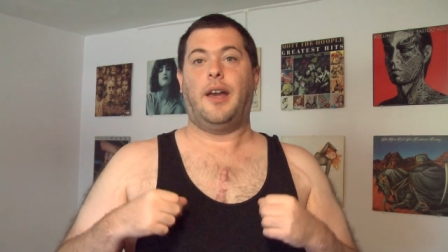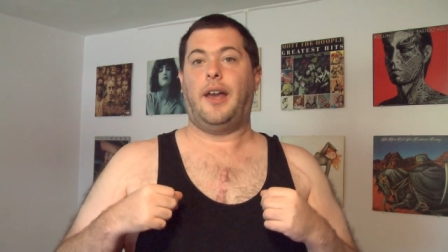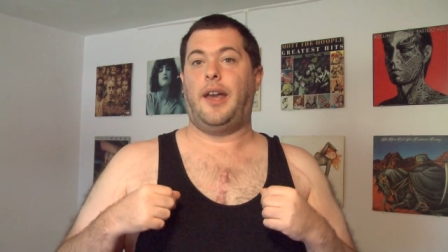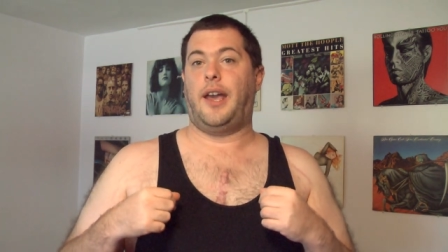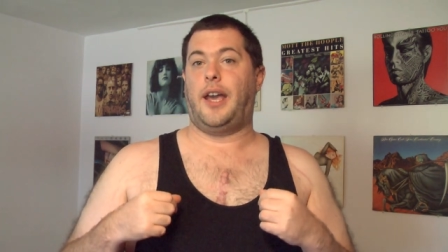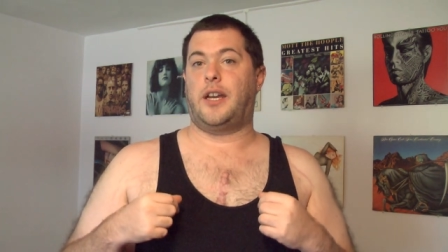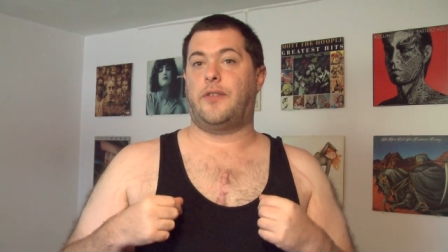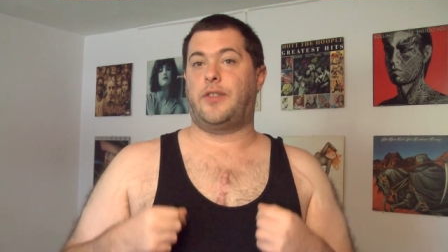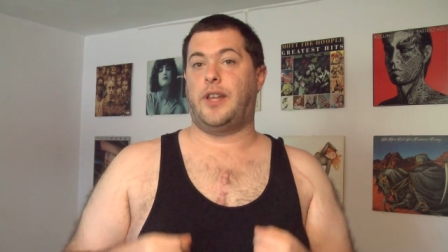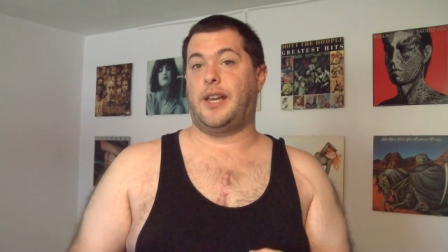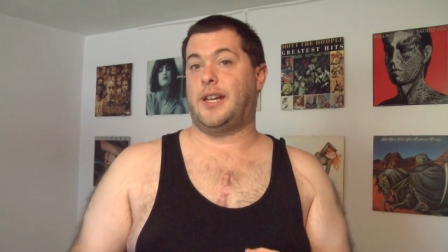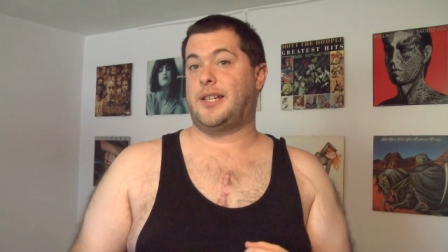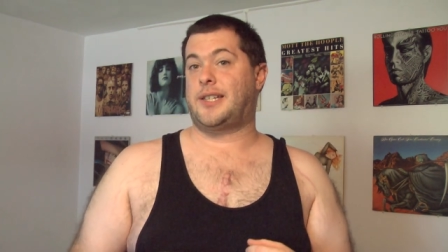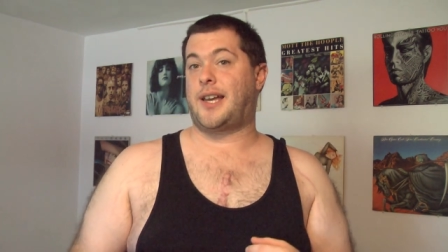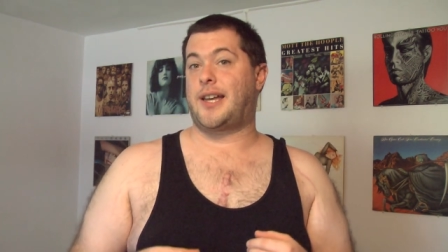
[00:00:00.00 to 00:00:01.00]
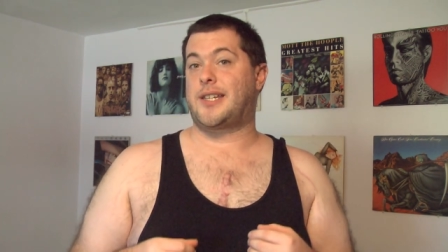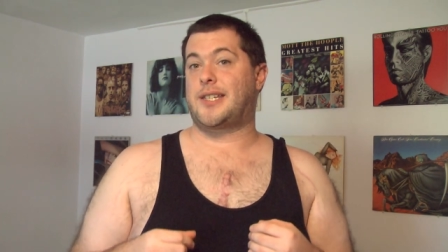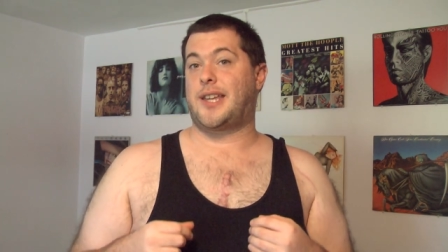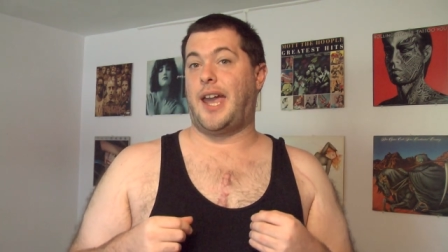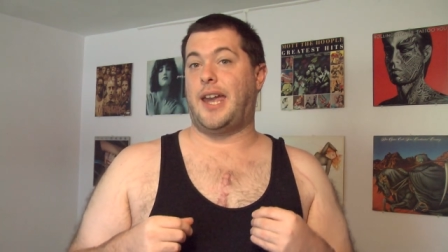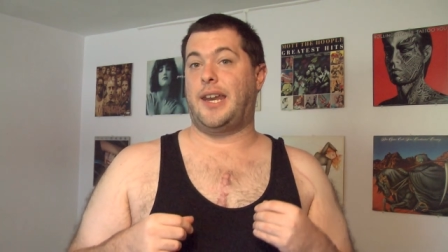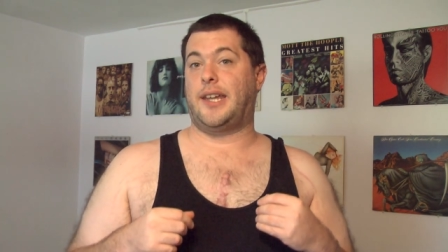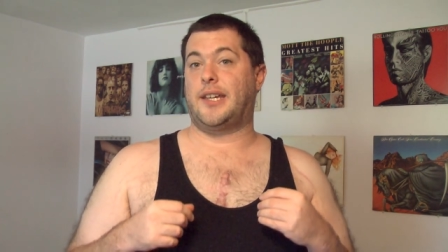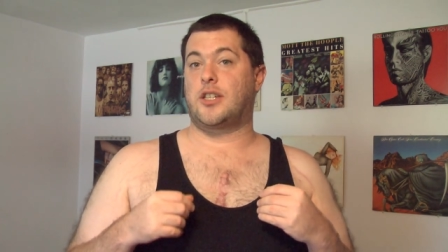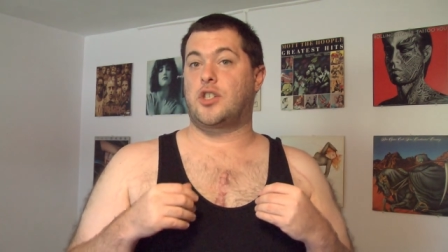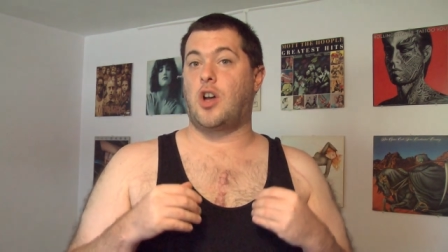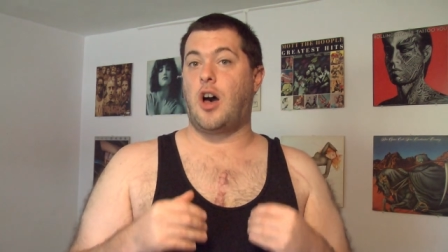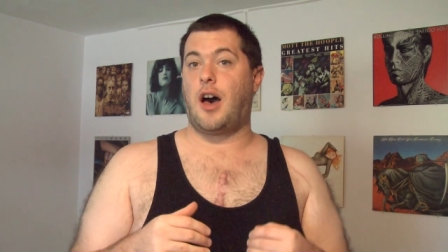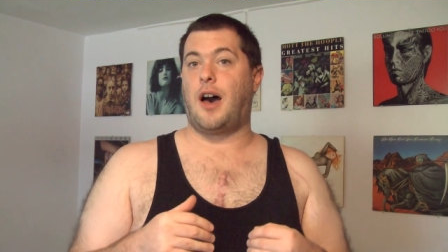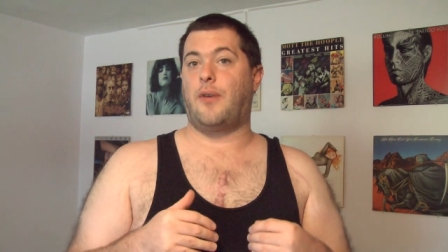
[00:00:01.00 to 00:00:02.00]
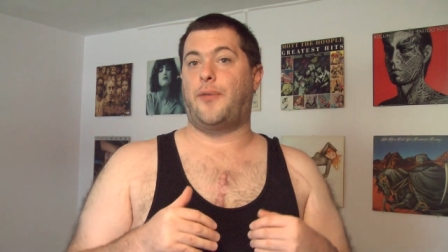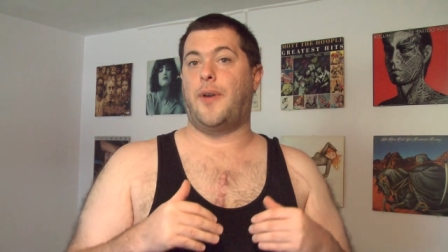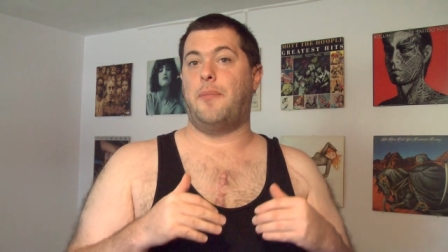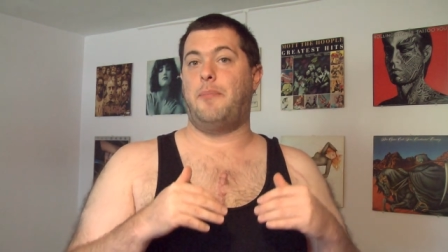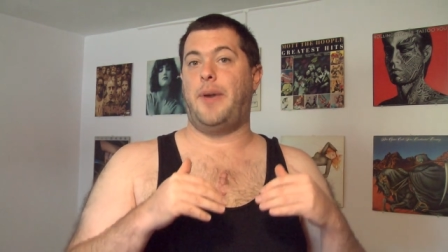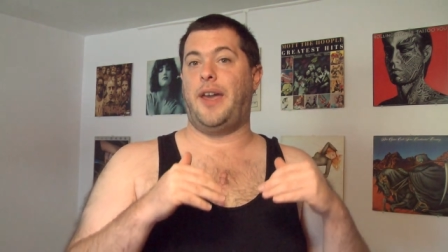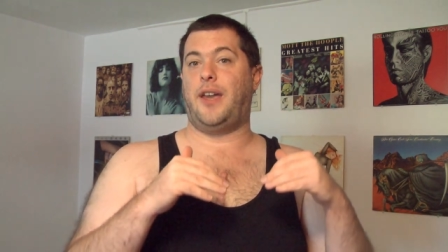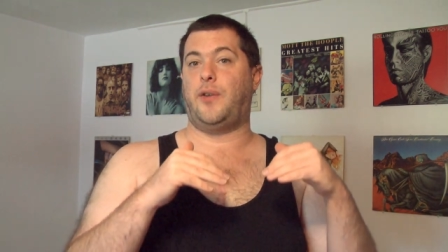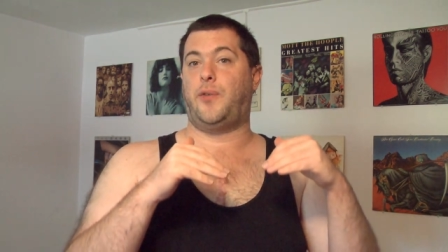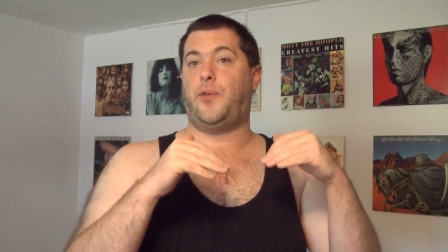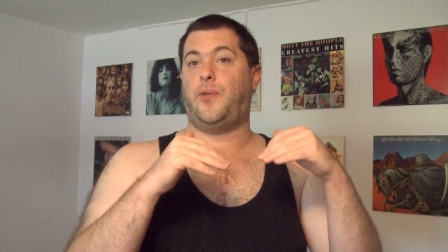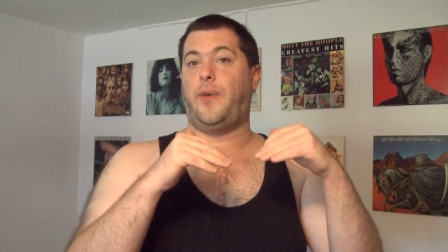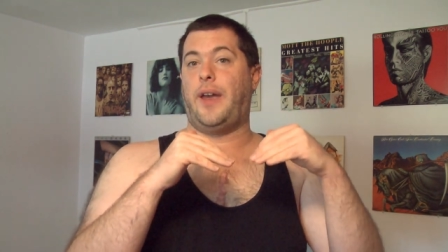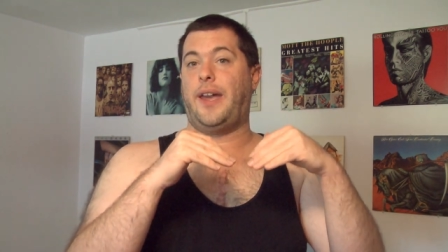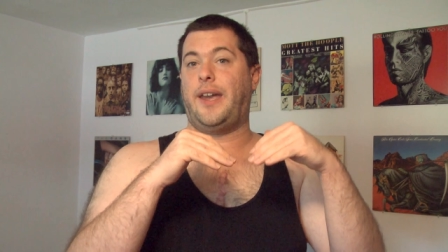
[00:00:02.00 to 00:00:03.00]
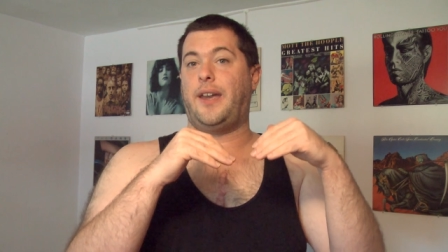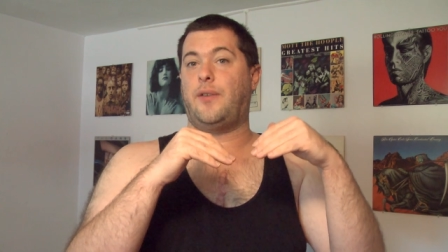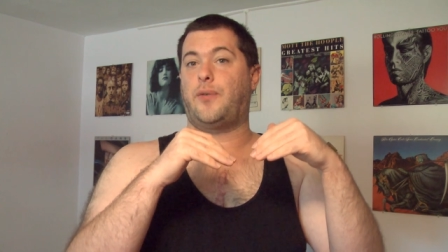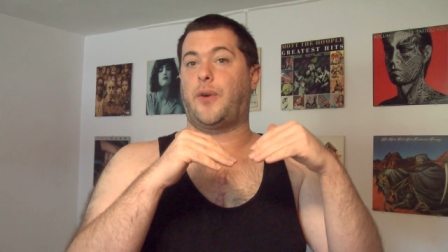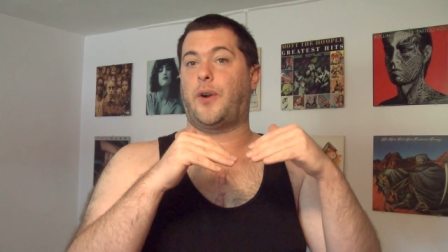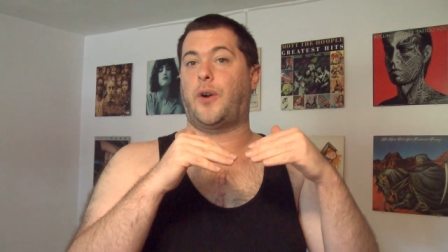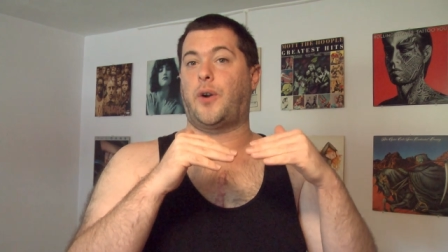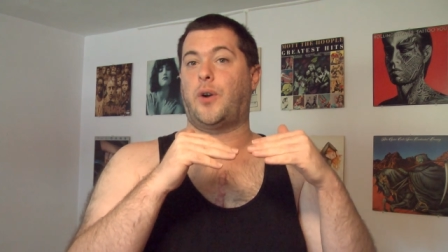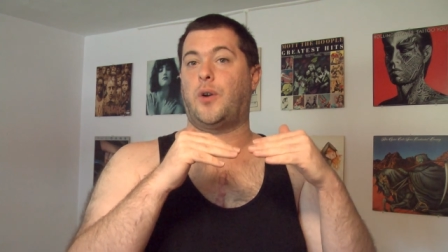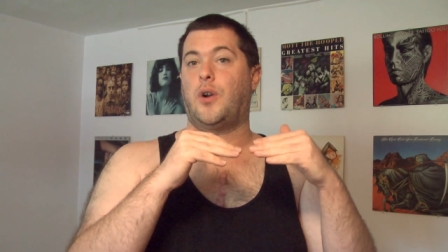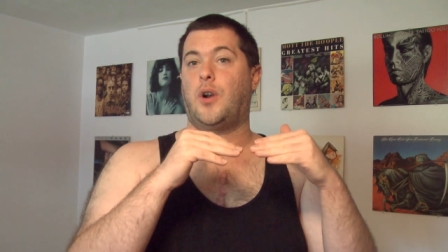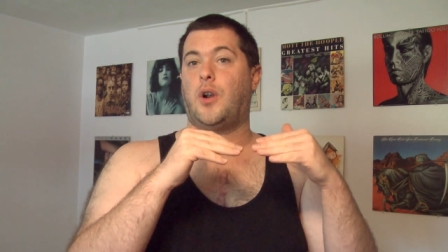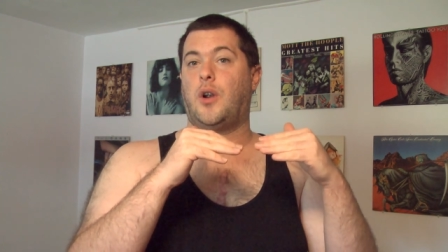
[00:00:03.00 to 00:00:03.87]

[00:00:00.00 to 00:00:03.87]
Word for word: And if the anti-skating is off, it may favor